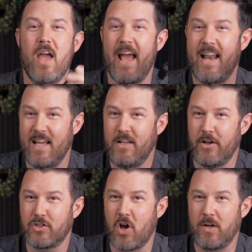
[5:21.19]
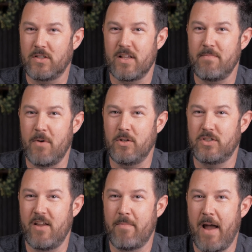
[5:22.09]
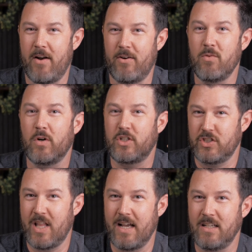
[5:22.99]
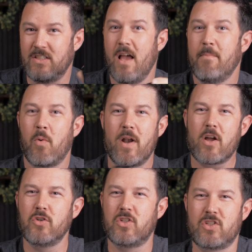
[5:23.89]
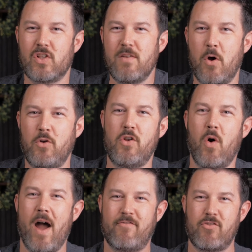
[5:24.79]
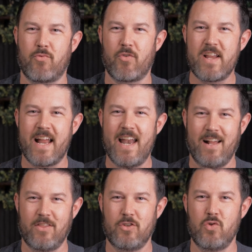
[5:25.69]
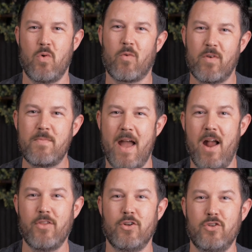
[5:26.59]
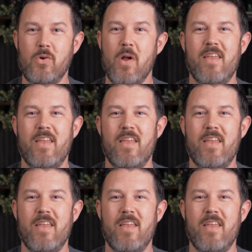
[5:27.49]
and it does go into sleep mode to save battery, which is nice, but when it goes into sleep mode, you don't have to reconnect the two or repair the two.